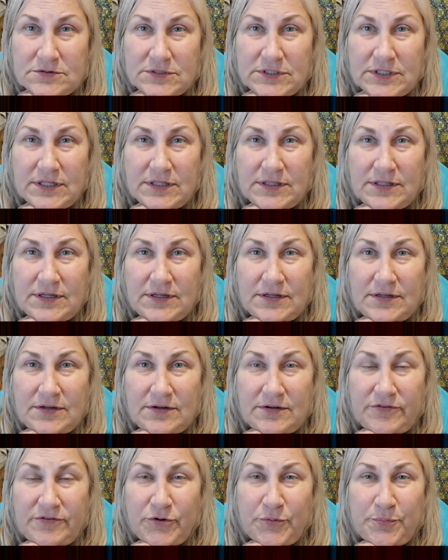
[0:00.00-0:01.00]
Hello,
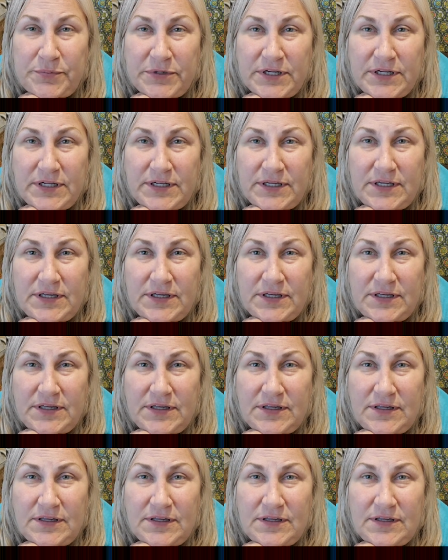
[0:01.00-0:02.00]

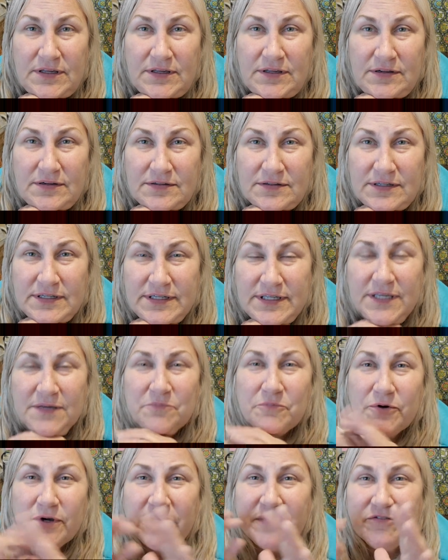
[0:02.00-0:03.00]
everybody. I keep
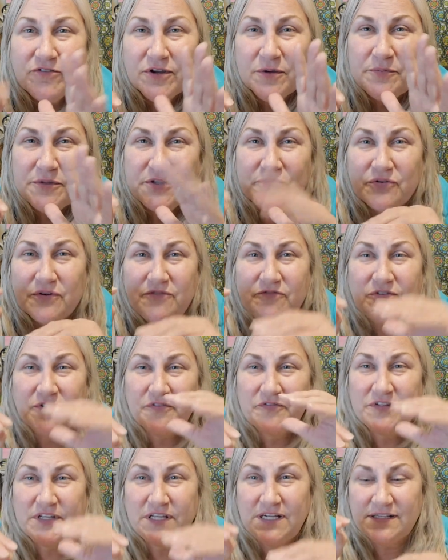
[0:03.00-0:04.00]
wavering between
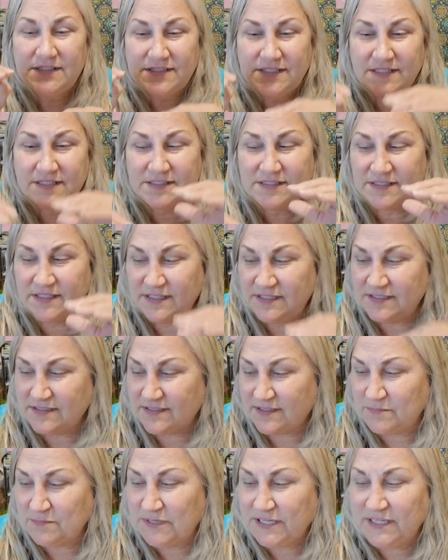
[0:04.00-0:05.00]
15 and 16.
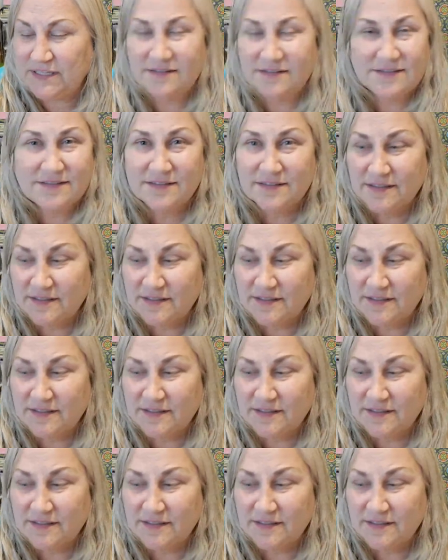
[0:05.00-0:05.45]
Somebody's